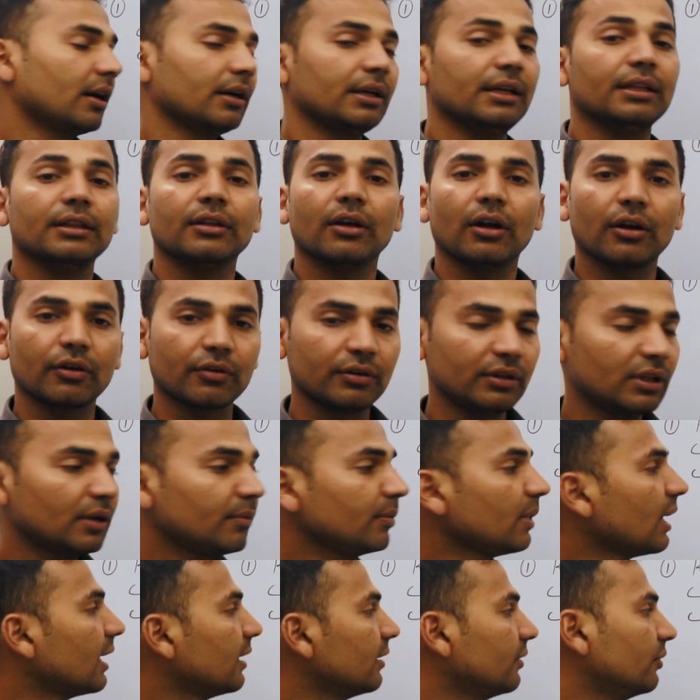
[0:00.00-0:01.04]
in the
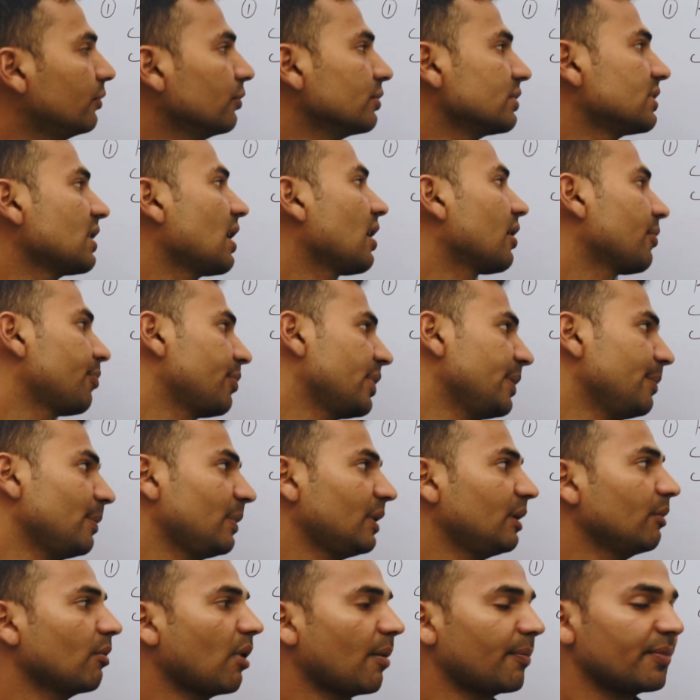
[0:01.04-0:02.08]
algorithm, and those are
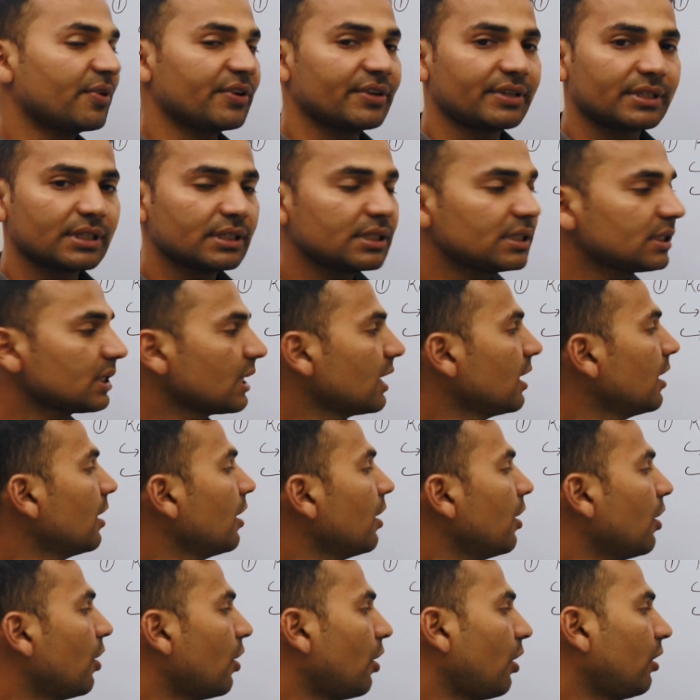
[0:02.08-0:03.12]
primitive operations.
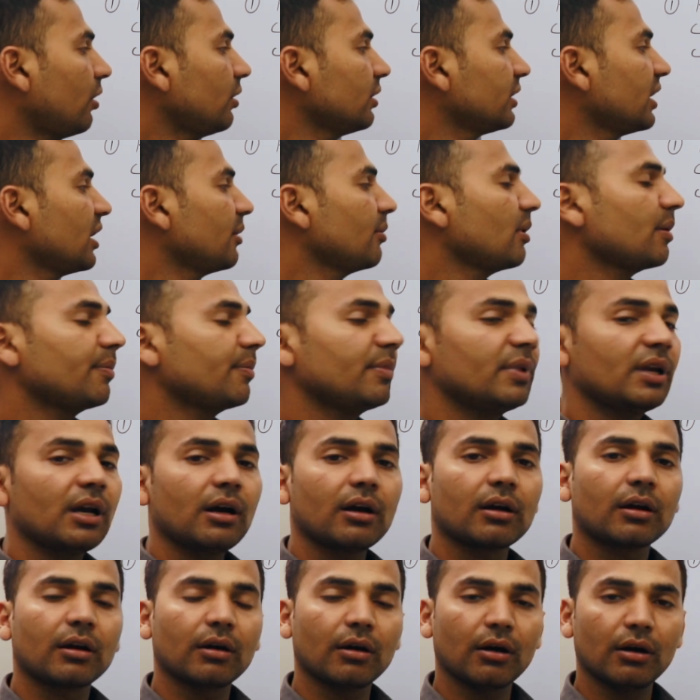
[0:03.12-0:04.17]
Or there may be a
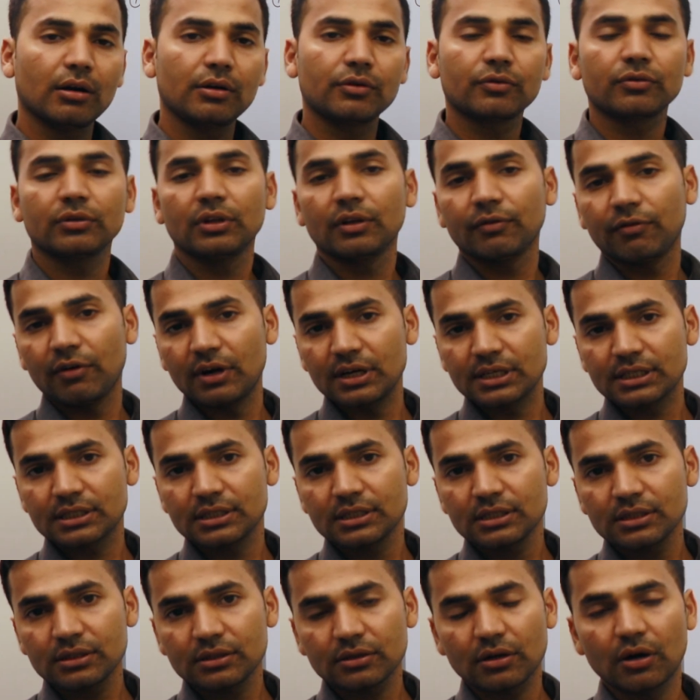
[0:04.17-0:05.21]
call to the
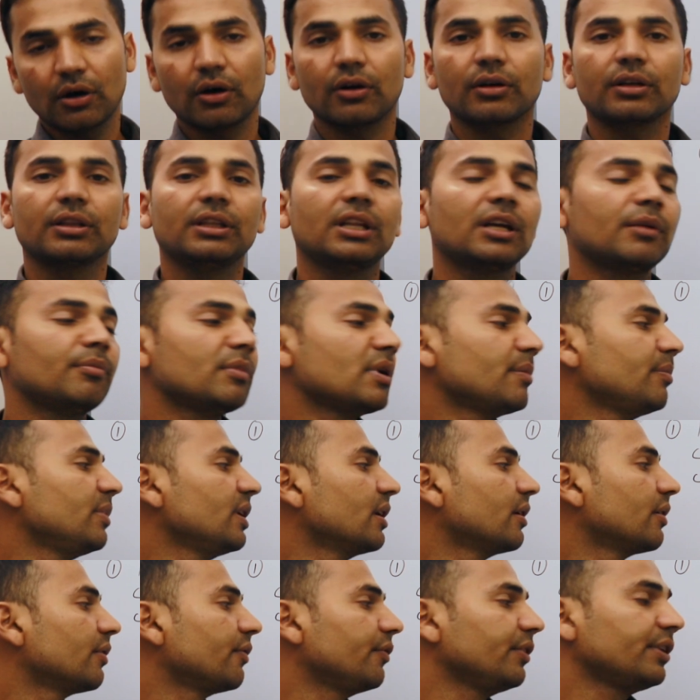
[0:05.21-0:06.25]
functions, or there may be
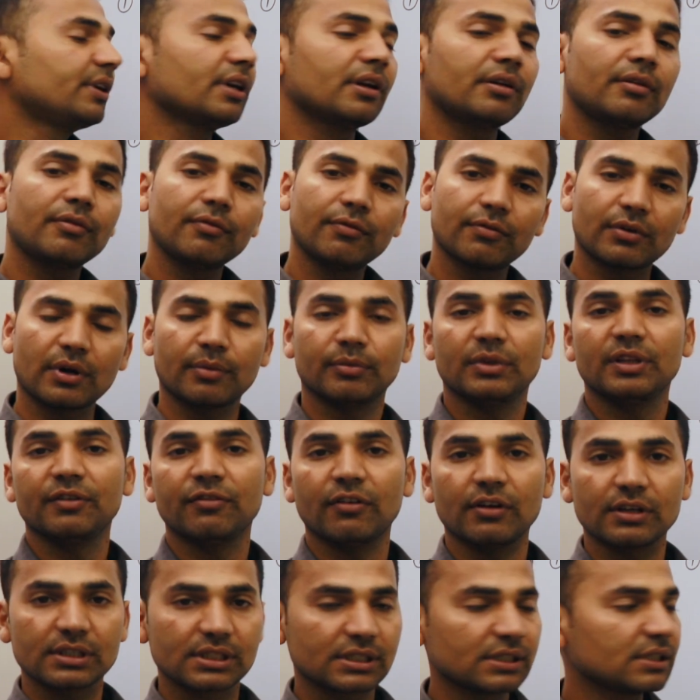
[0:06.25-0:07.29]
a return from the
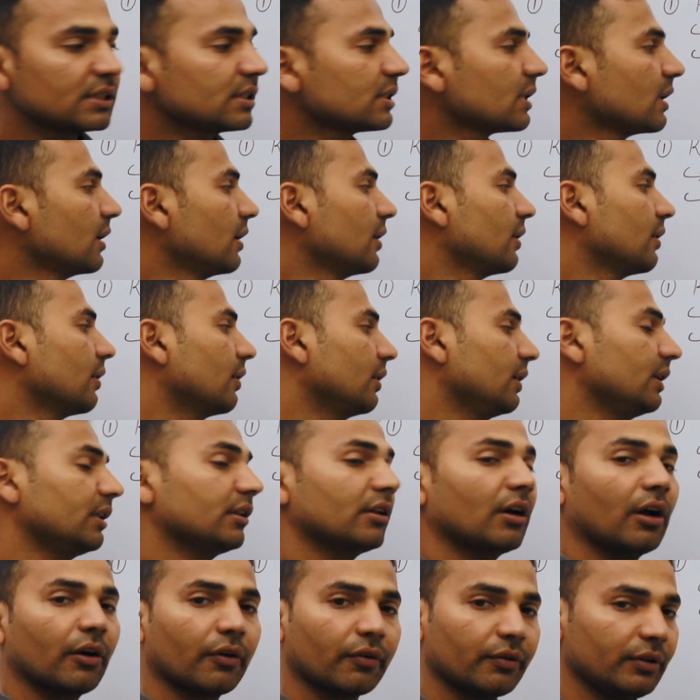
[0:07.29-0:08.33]
functions in
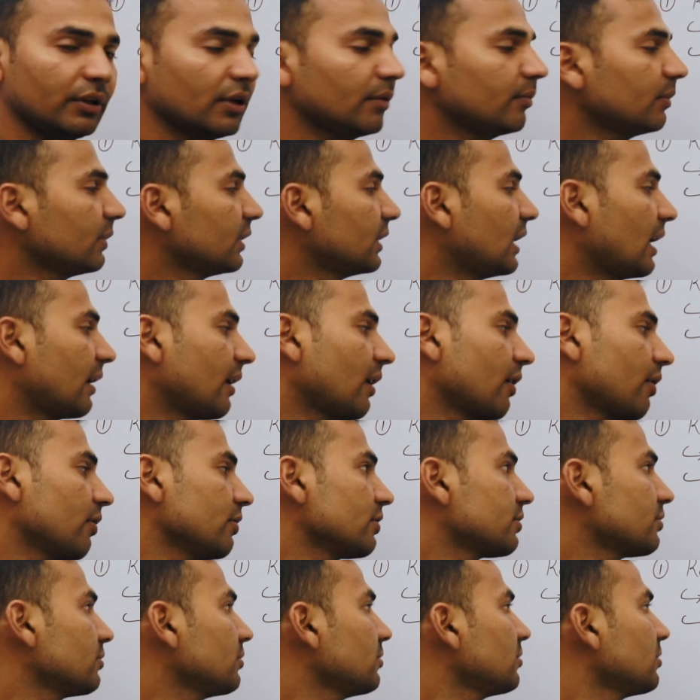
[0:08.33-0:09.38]
the algorithm, that are
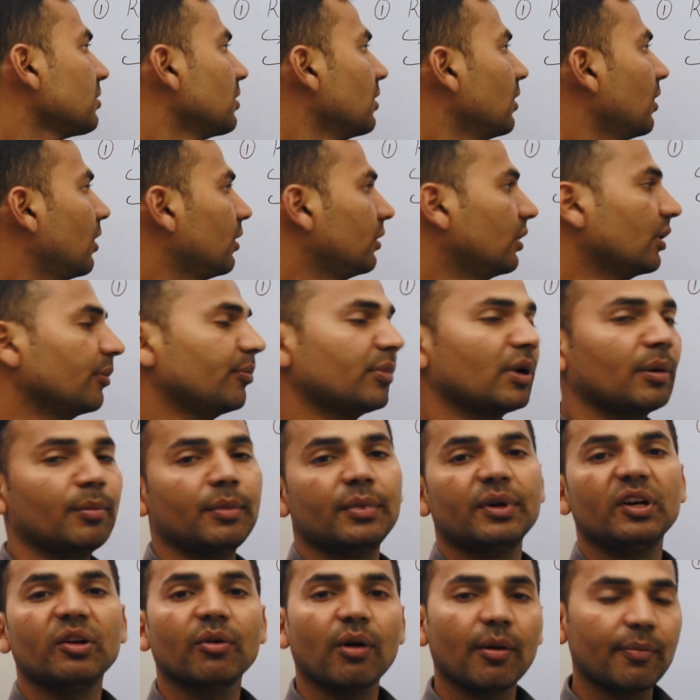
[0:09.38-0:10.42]
also the
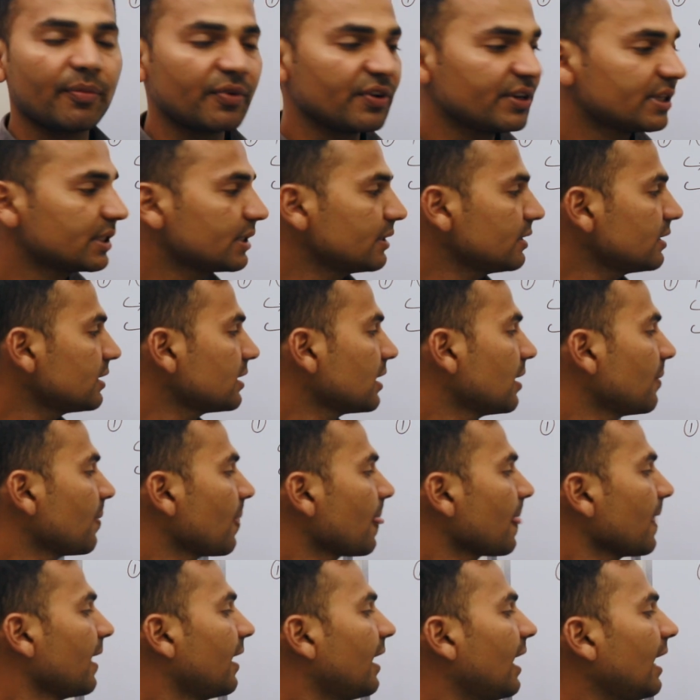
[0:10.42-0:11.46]
primitive operations.
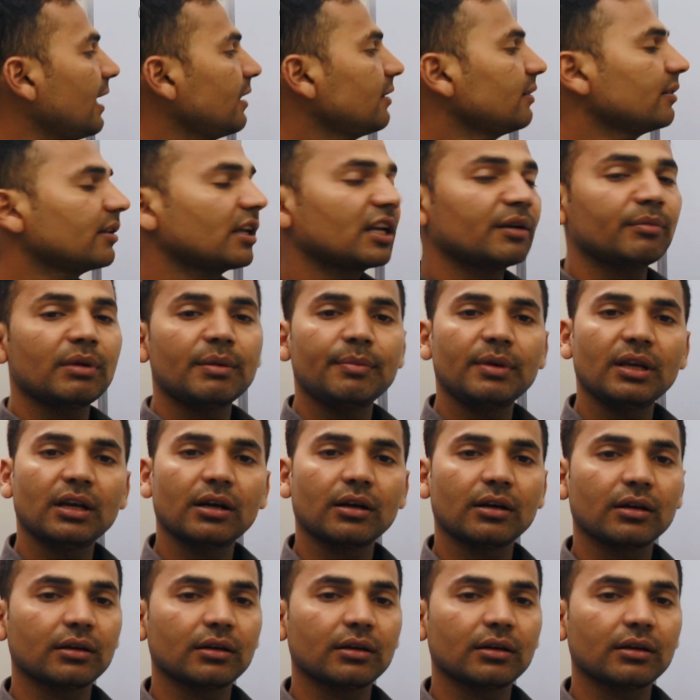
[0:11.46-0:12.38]
And there may be